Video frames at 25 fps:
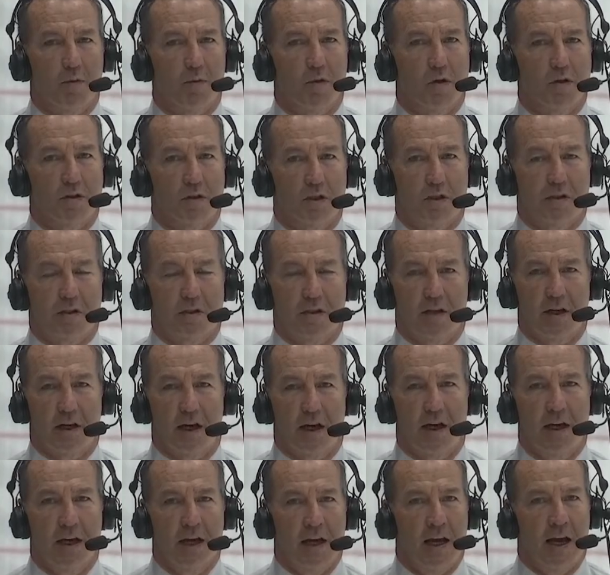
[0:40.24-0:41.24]
We'll just
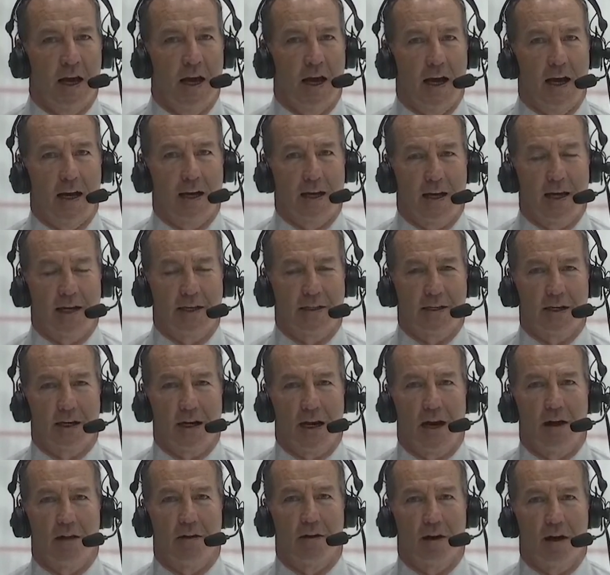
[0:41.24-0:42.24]
get
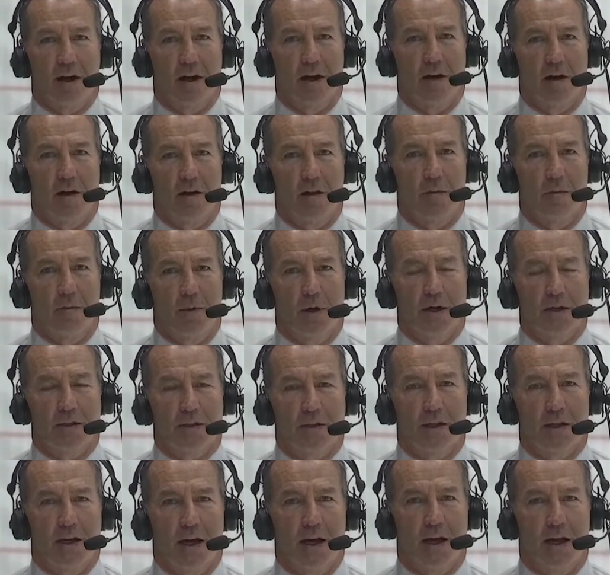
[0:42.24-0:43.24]
together, get on the
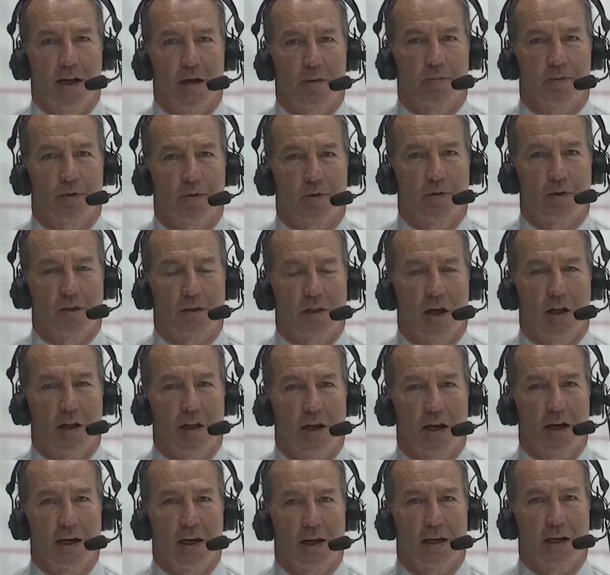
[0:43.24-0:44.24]
bus, and head up towards
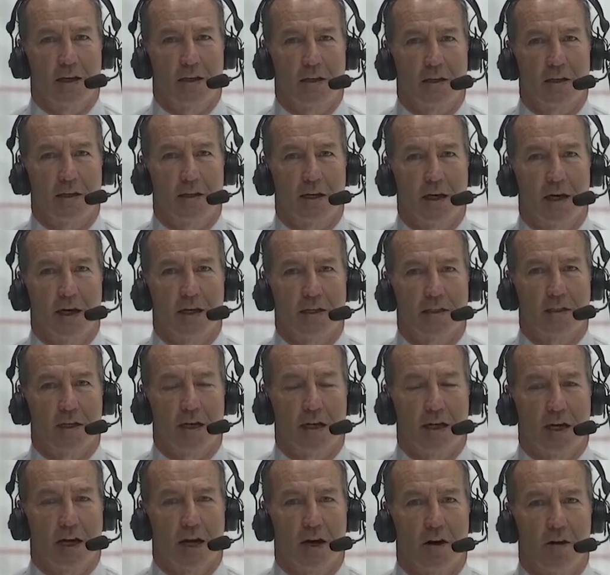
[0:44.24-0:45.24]
LA and
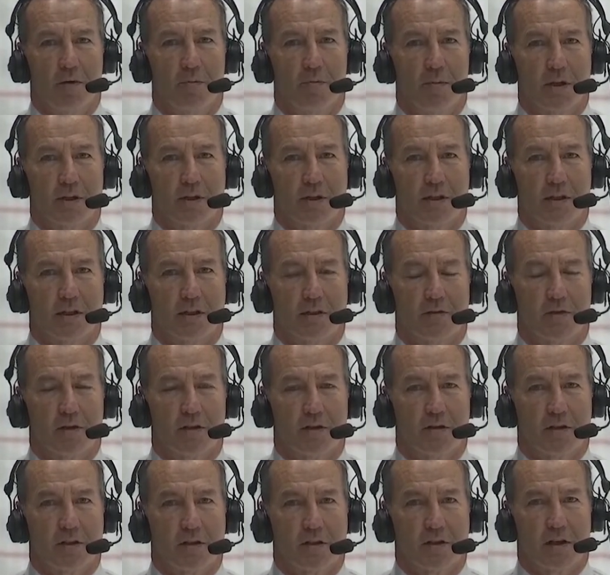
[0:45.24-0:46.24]
take care of business
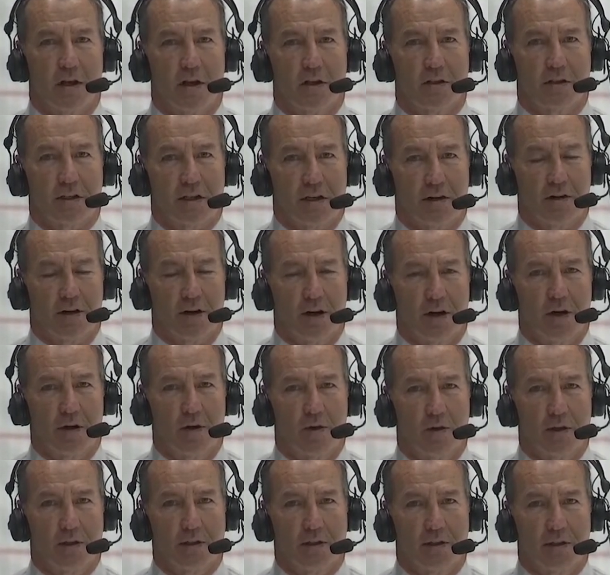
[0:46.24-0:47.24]
versus
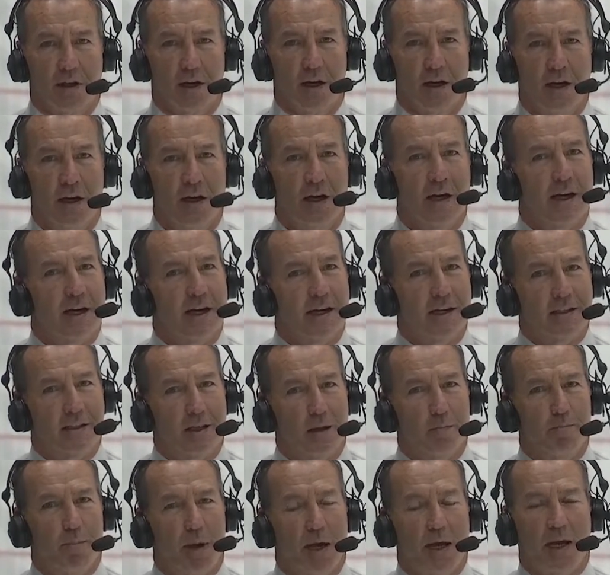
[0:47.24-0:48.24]
Ontario.
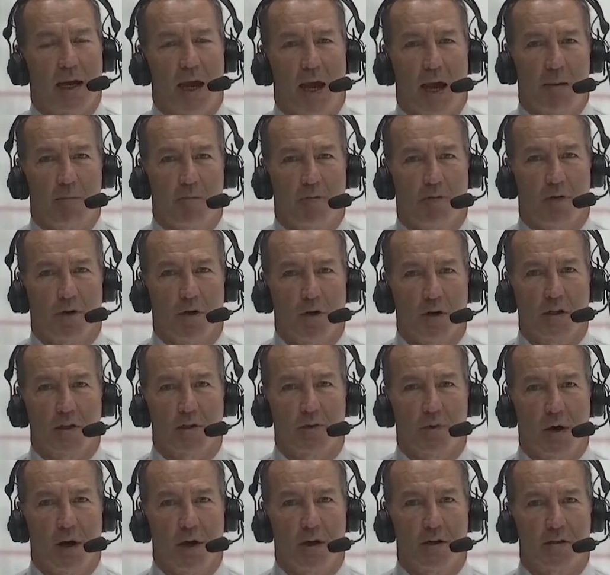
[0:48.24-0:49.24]
It's a big game for
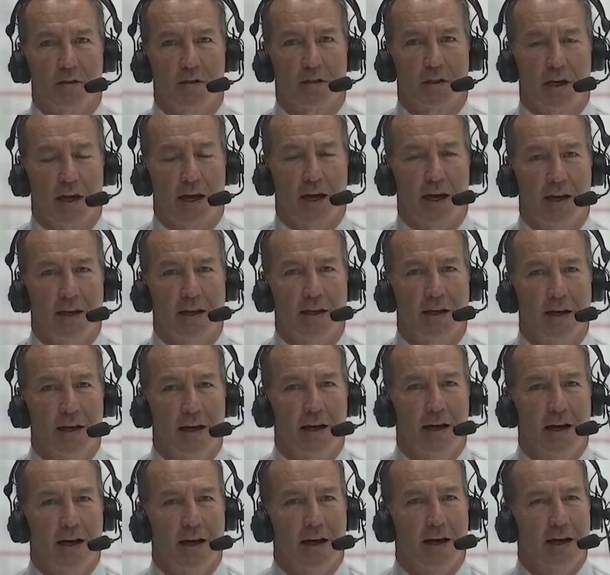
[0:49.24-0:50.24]
us. We understand,
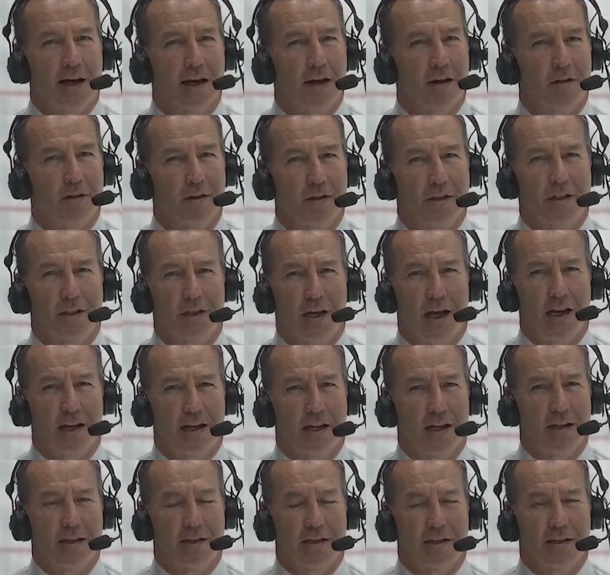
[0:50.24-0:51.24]
you know, the
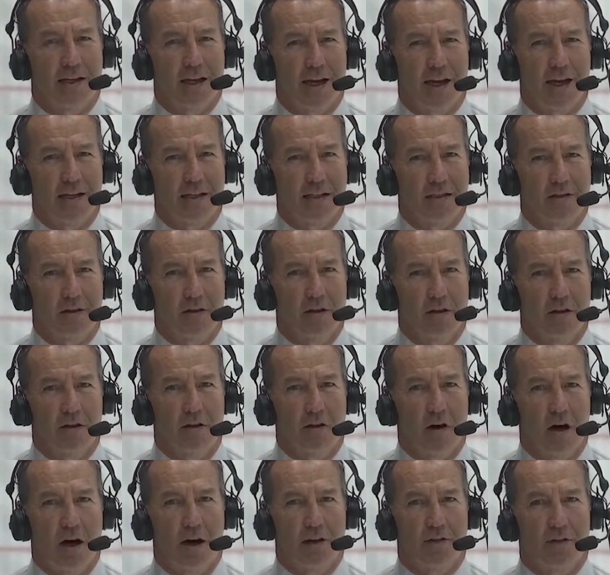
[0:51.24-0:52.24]
standings are a
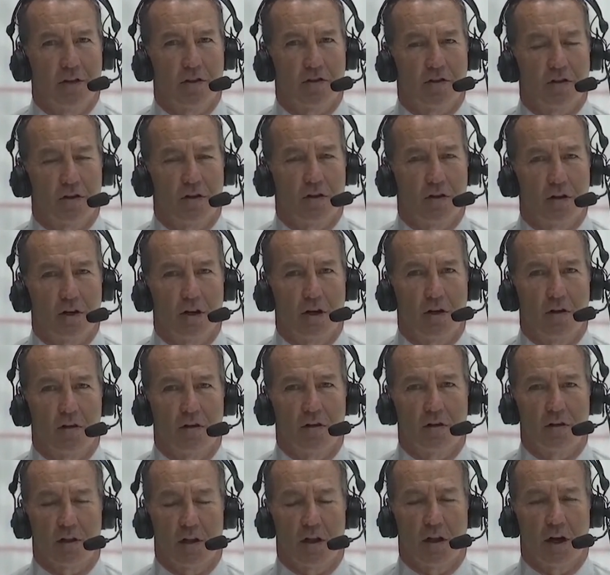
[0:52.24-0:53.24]
little odd this year. You know,
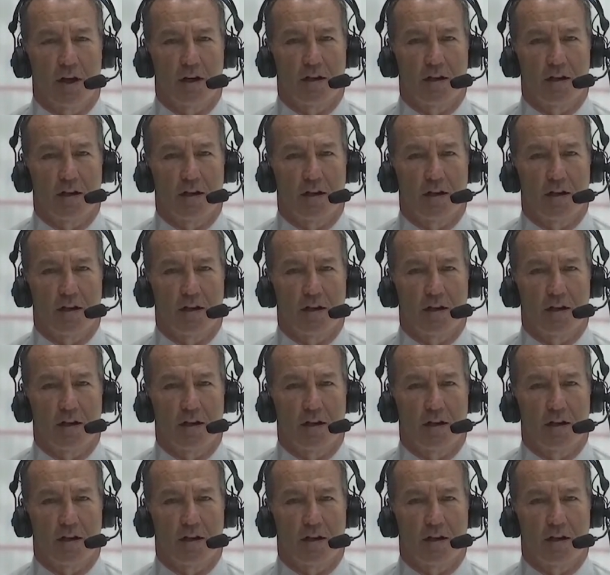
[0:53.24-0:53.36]
there's a lot